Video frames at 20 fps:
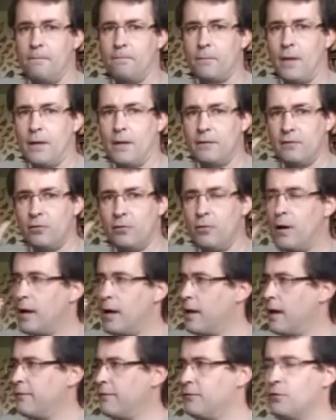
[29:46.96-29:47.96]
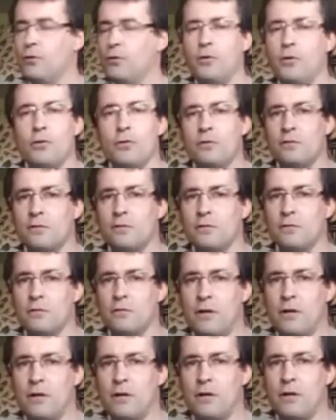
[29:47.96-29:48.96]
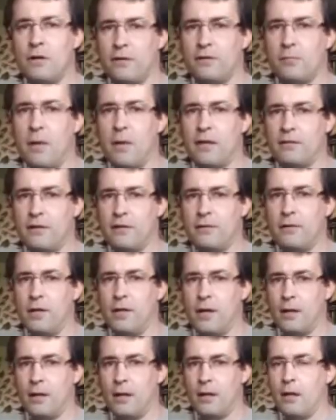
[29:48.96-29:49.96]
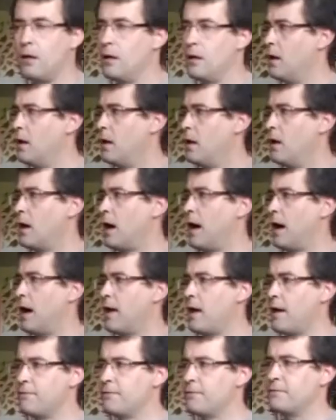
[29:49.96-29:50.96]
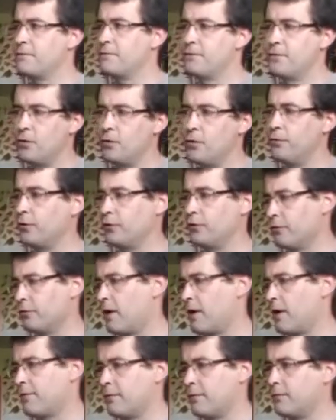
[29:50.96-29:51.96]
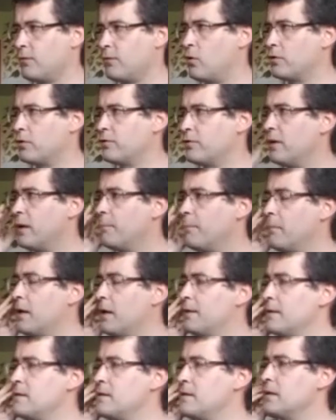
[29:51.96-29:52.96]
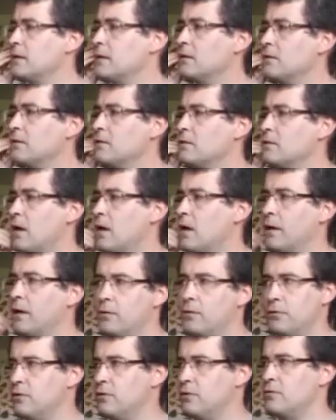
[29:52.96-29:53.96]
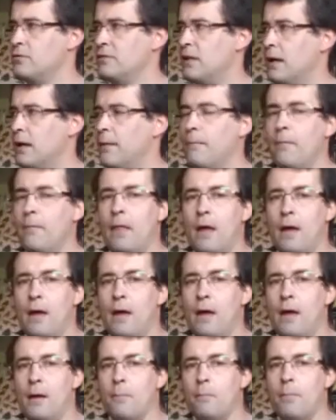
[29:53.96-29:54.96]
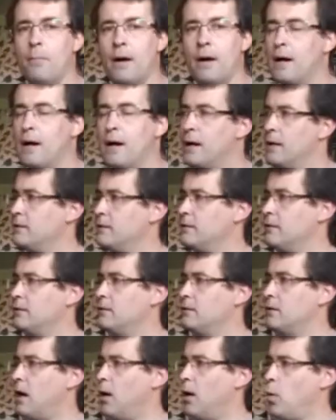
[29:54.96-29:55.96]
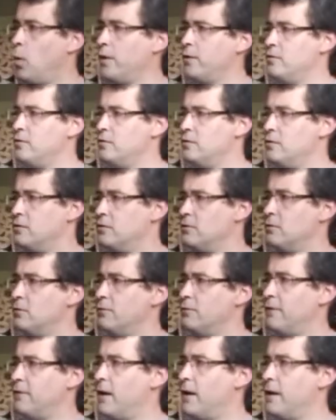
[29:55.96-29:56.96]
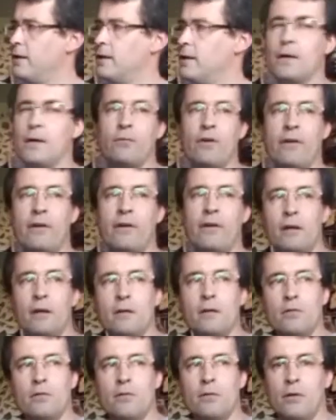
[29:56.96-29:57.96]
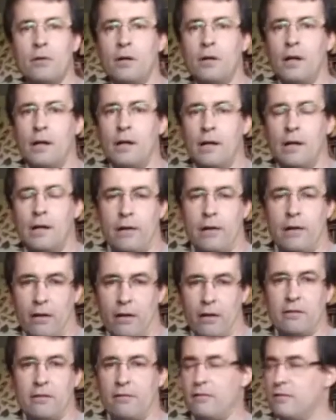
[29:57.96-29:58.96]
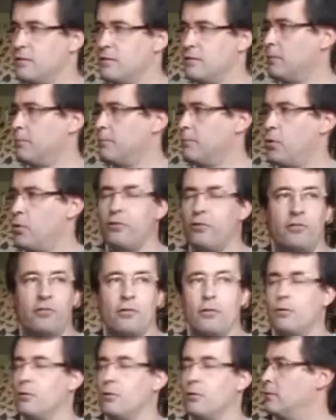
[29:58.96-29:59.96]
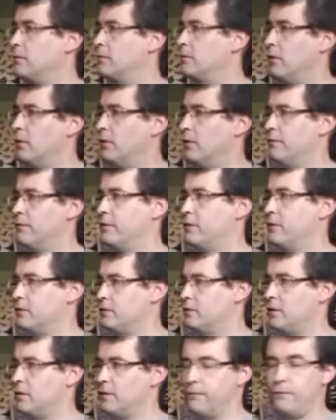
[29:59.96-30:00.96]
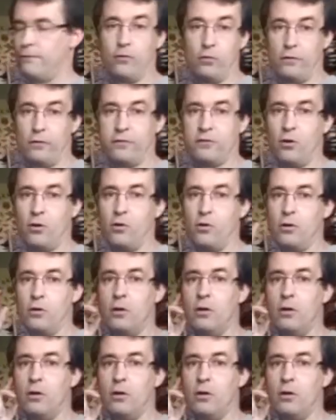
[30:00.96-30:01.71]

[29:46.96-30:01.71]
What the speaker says: So I have to use reference material. I have few photographs of Ortolan Buntings. I could use them, but I wanted to find a very characteristic posture of this in the full song.